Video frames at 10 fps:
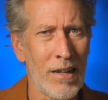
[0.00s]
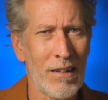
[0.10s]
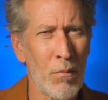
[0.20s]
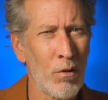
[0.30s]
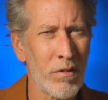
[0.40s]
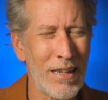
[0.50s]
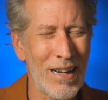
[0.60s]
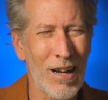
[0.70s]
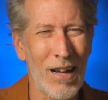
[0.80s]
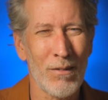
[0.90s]
that's mostly
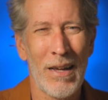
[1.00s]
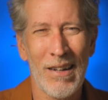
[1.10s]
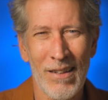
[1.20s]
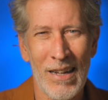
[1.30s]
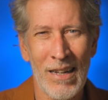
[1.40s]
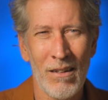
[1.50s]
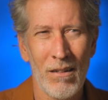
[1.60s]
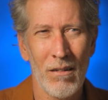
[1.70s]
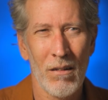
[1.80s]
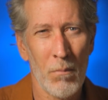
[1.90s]
a cosmetic thing,
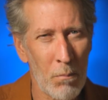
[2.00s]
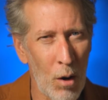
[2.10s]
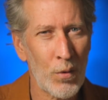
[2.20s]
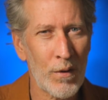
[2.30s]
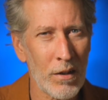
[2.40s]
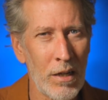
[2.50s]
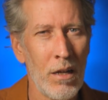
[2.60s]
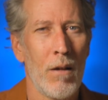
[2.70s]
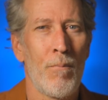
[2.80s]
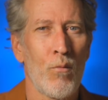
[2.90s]

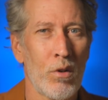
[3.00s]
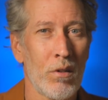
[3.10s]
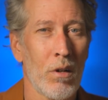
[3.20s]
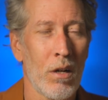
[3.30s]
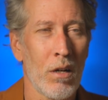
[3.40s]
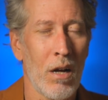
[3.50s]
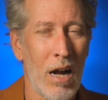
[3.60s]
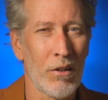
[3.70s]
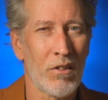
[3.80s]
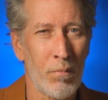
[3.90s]
which
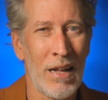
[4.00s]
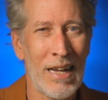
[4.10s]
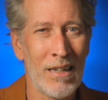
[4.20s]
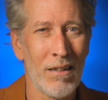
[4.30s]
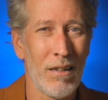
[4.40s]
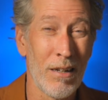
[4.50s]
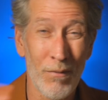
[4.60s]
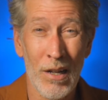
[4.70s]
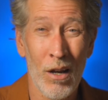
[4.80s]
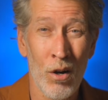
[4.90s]
I'll explain in a
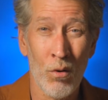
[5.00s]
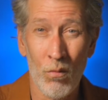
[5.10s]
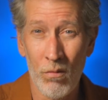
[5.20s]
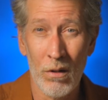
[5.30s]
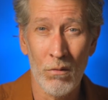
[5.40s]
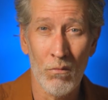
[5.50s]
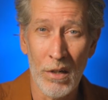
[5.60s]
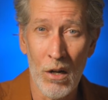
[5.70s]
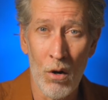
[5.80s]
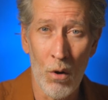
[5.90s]
video when
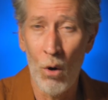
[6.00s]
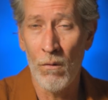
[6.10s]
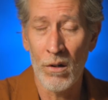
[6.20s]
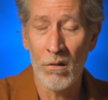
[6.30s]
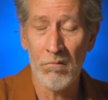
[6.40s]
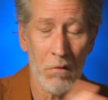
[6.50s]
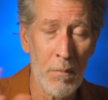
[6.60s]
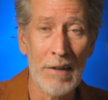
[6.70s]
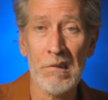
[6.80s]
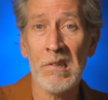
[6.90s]
we go over the
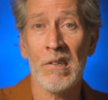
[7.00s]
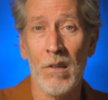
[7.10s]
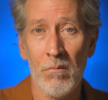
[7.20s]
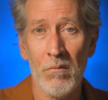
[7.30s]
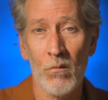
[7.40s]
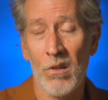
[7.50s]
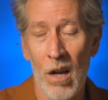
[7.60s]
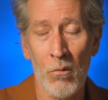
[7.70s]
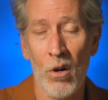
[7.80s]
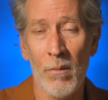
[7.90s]
magic system. We'll
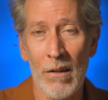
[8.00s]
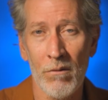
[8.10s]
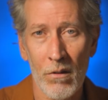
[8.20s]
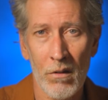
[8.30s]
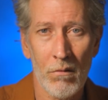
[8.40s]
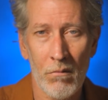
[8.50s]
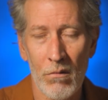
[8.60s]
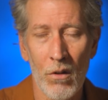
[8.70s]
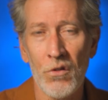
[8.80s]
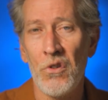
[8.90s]
talk more about
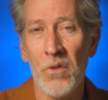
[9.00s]
those 2